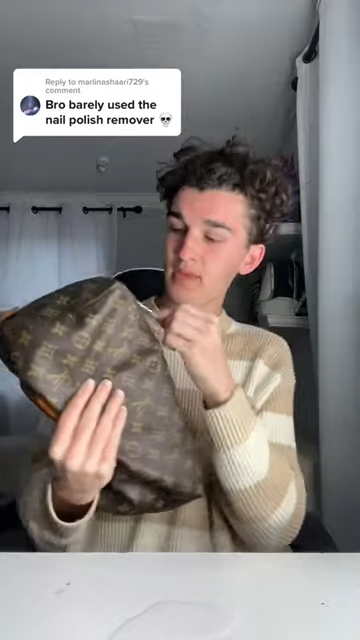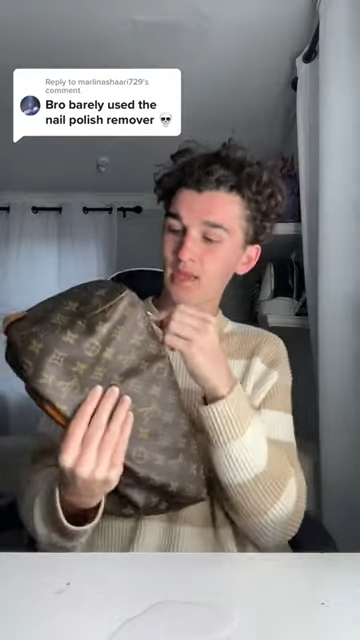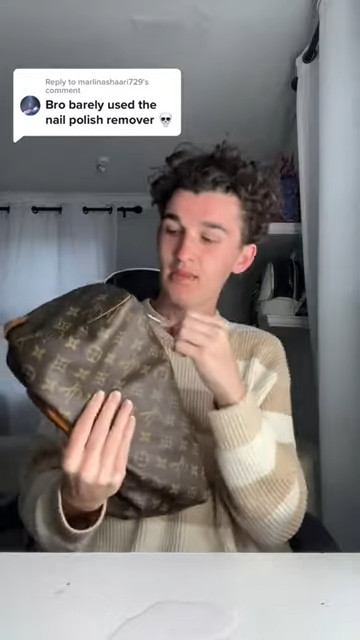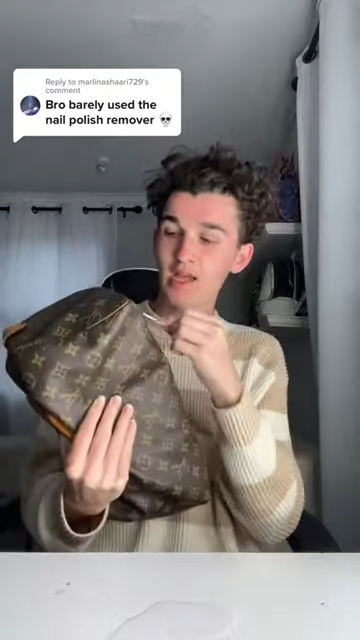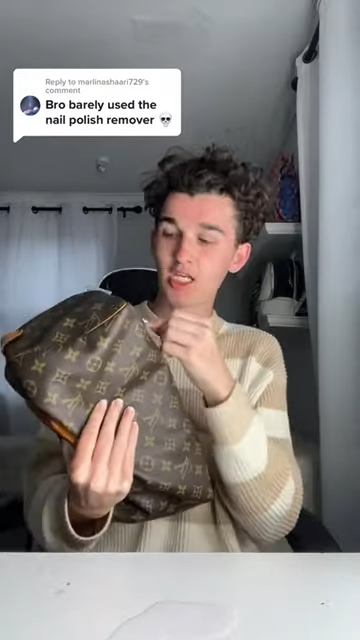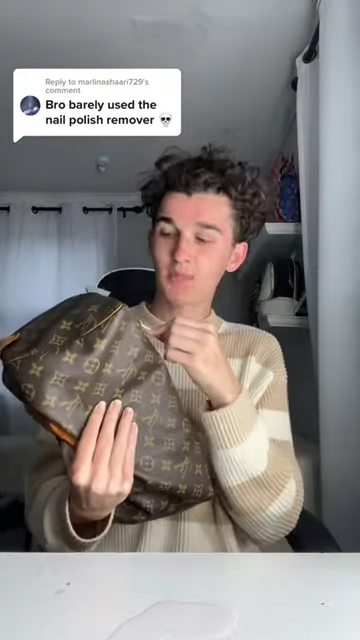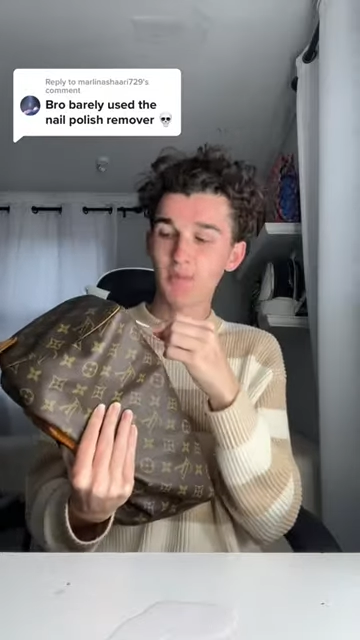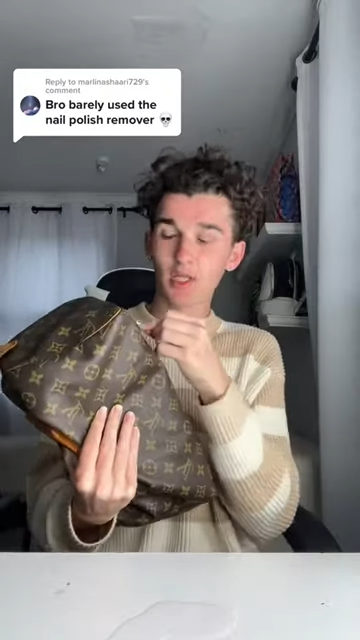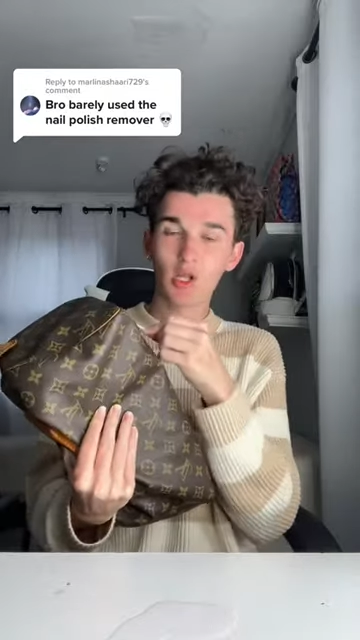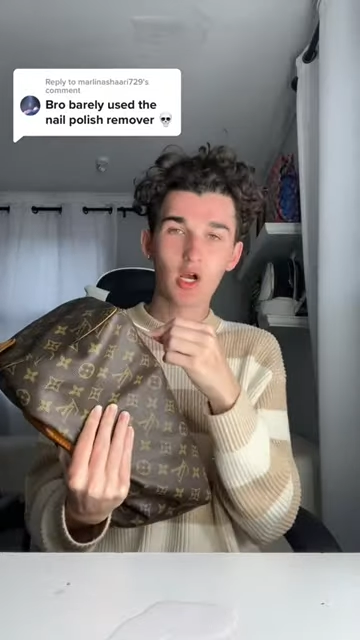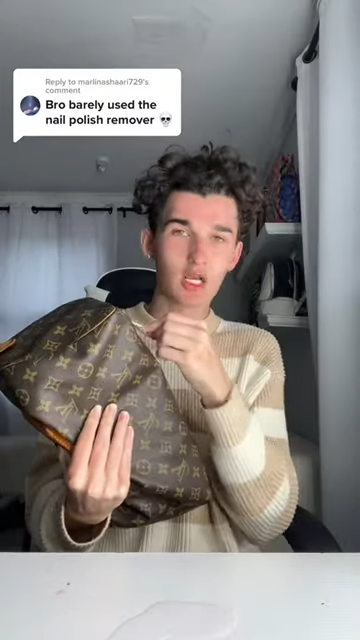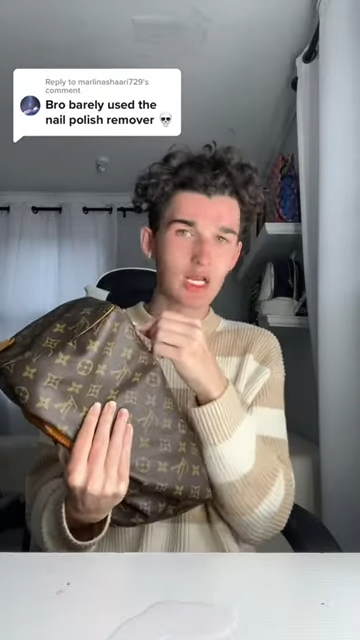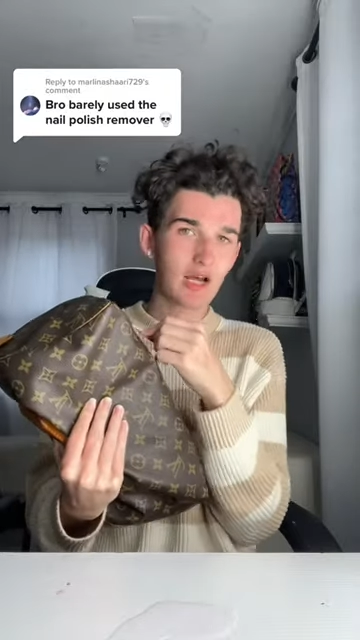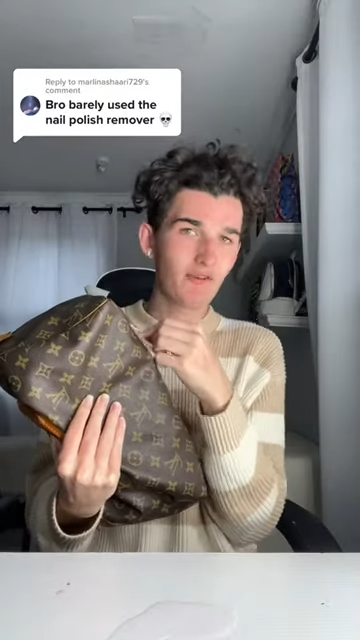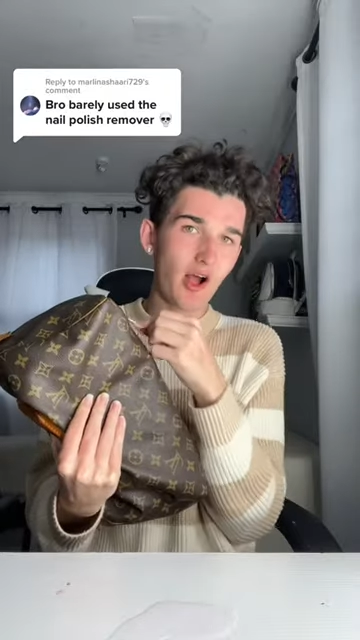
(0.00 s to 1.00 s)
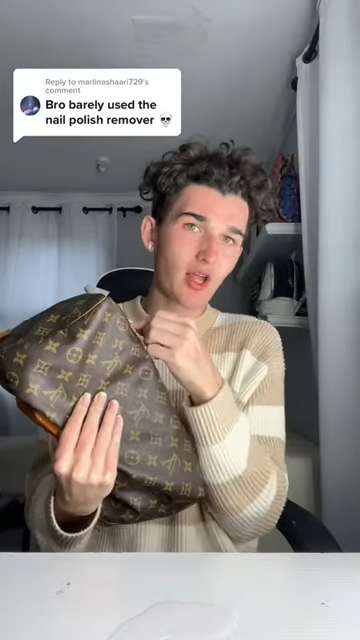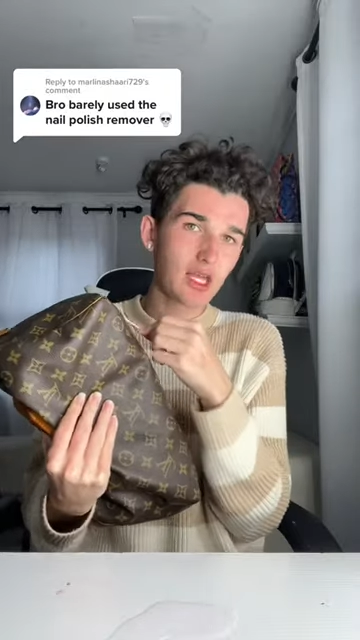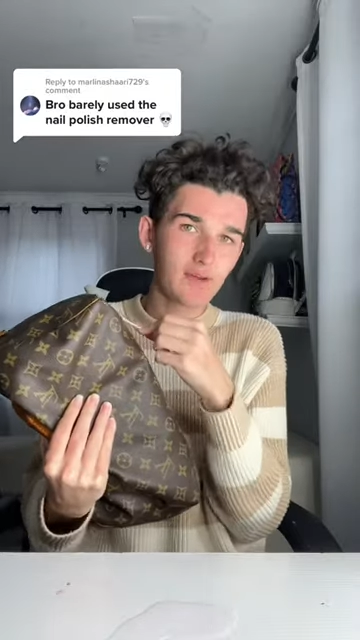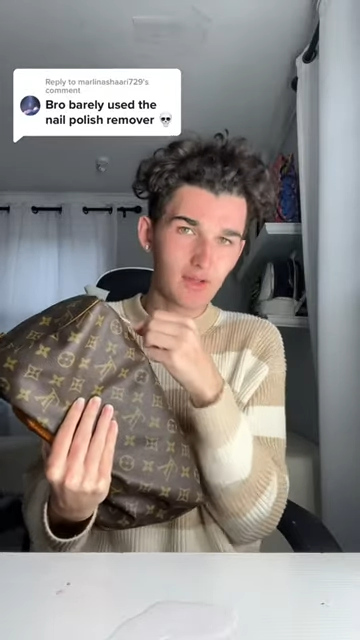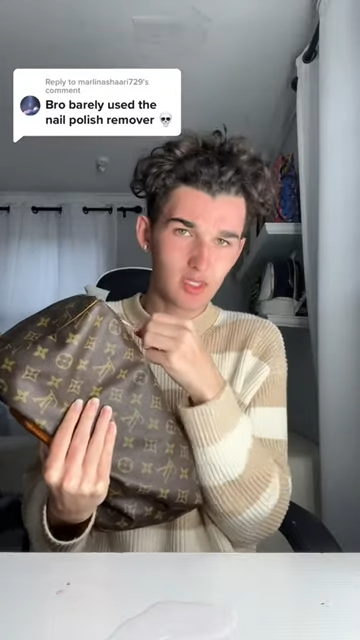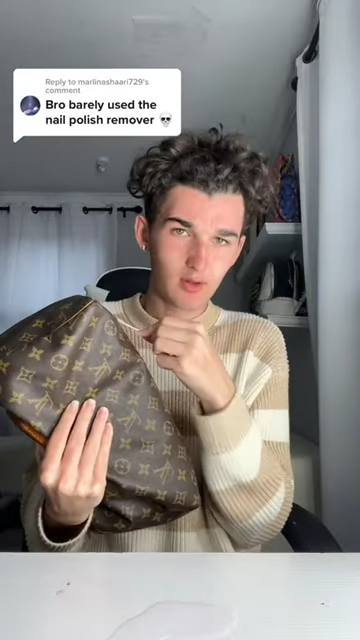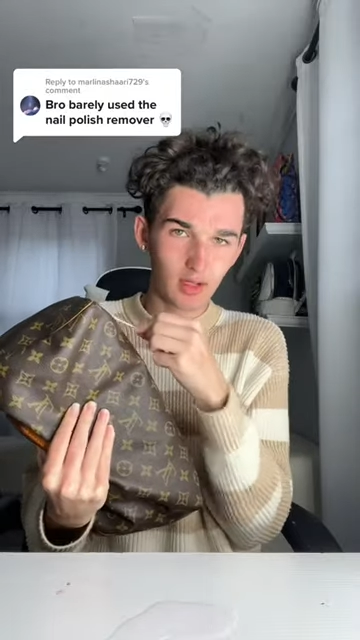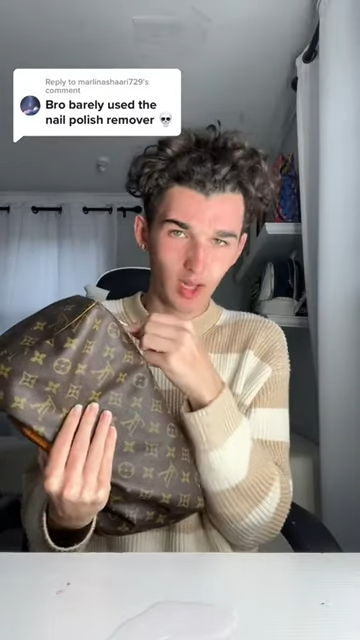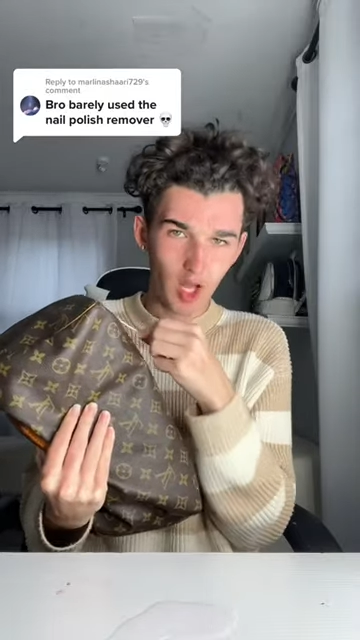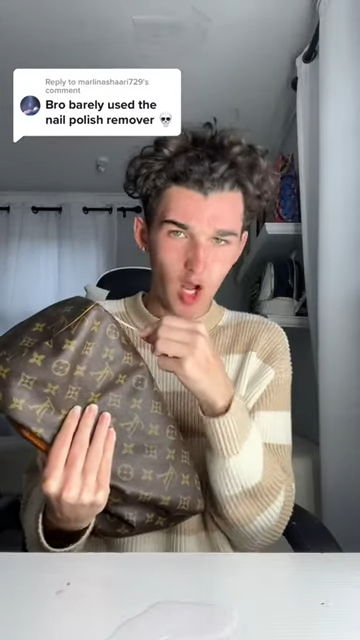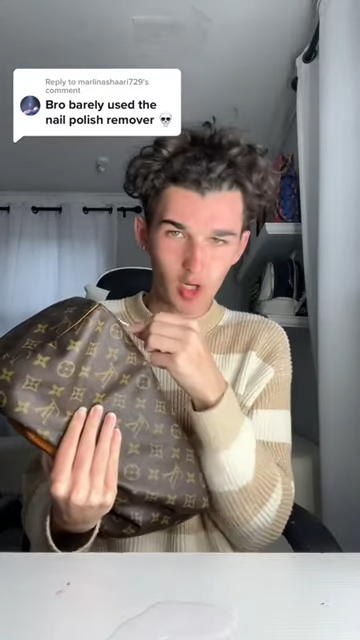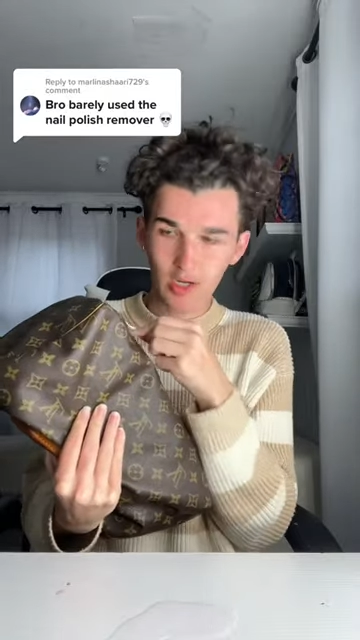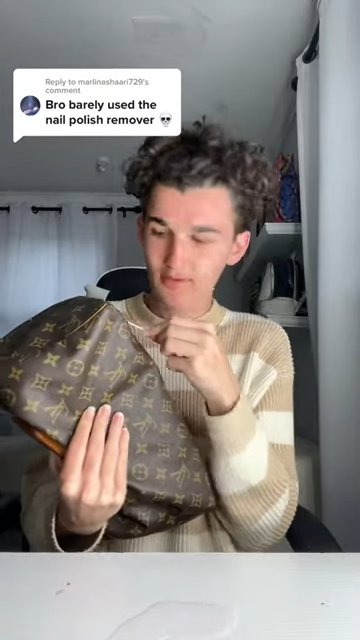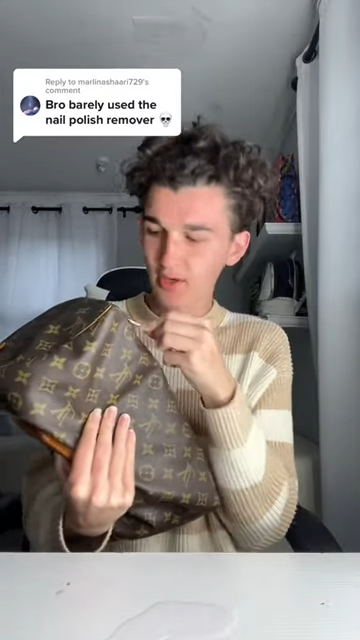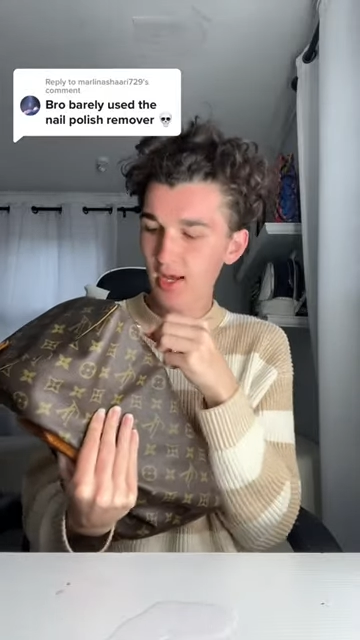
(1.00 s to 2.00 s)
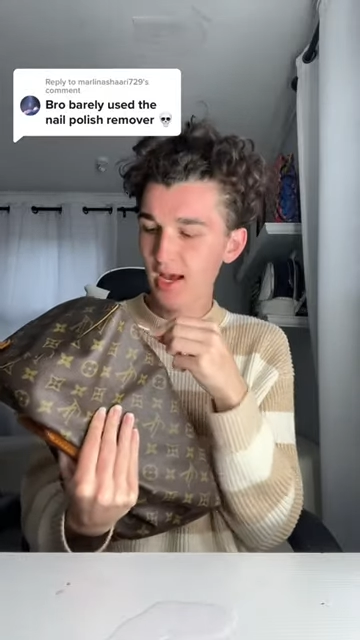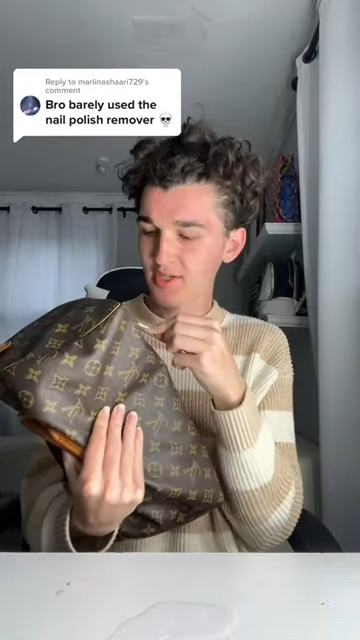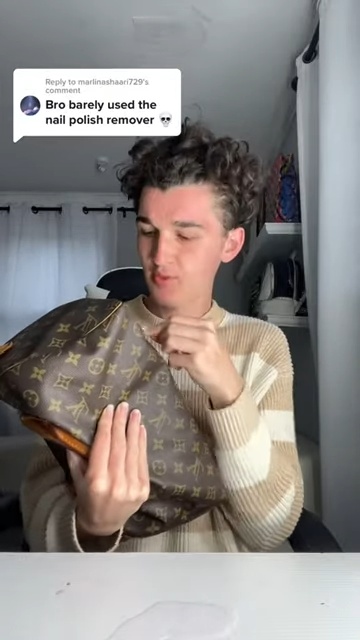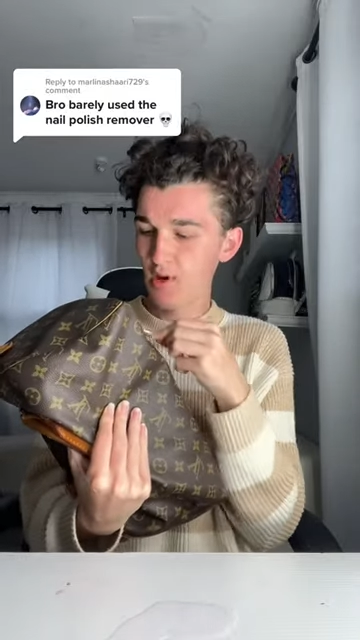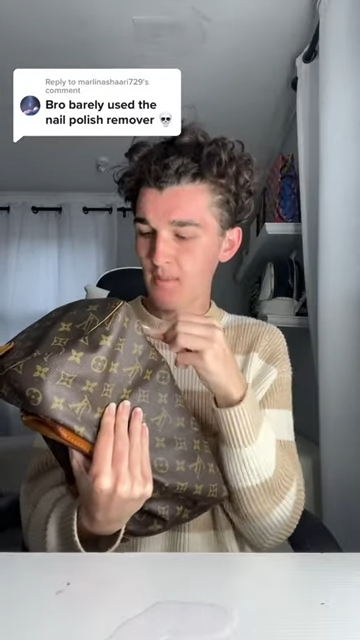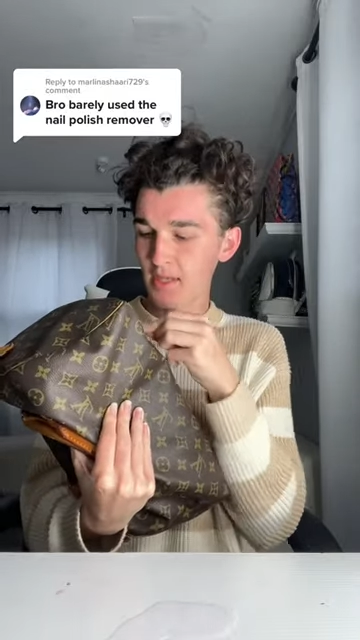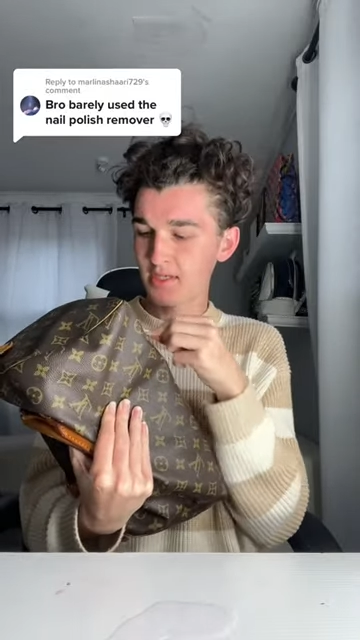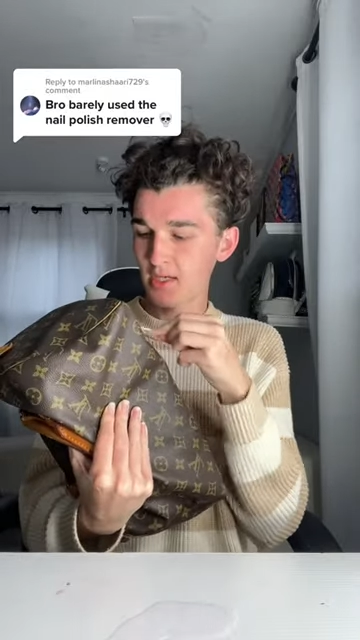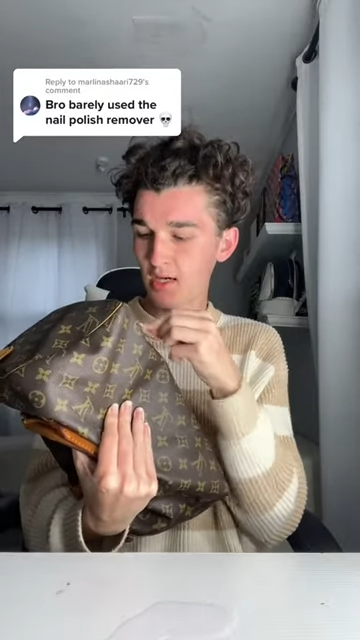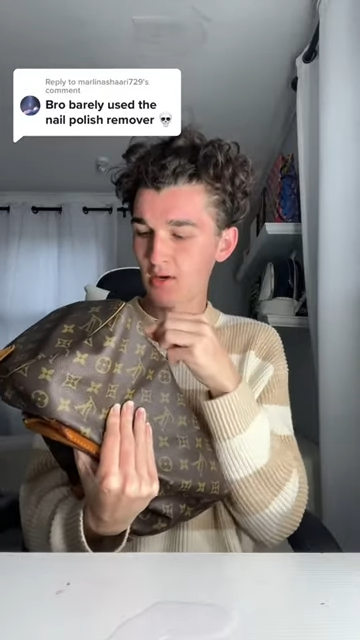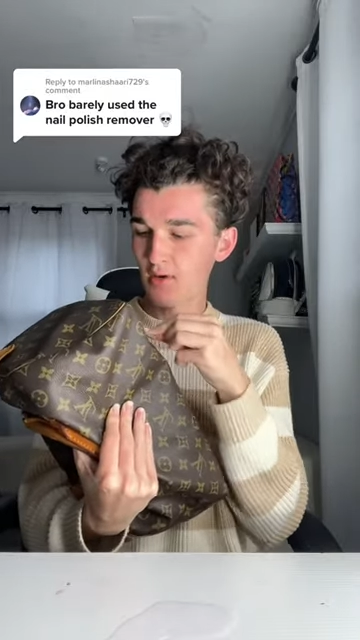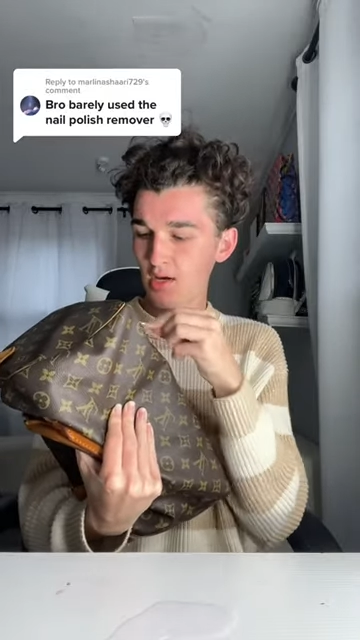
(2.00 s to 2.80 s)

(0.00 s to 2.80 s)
That should be long enough. I'll even do it longer if you guys want me to.